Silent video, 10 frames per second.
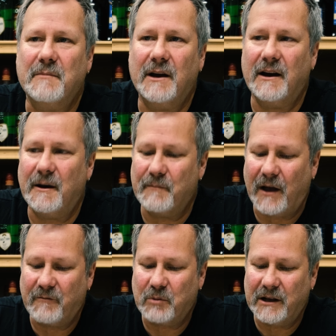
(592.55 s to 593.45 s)

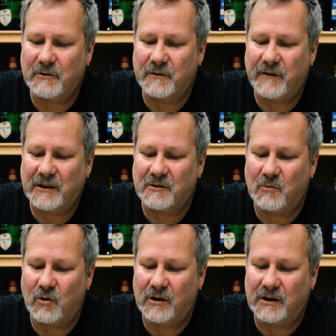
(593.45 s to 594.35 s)
I played here with Faith No
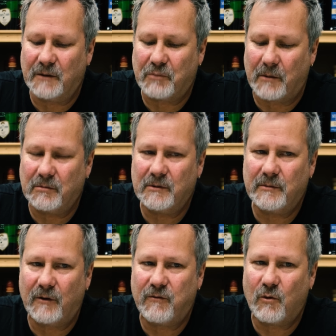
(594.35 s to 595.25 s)
More probably
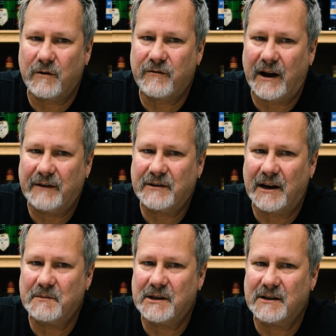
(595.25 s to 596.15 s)
about 4 or 5
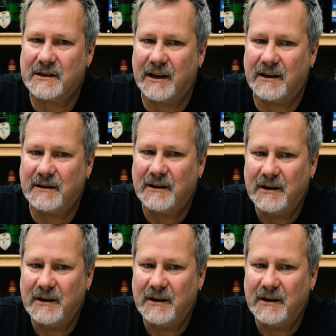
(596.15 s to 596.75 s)
times since then.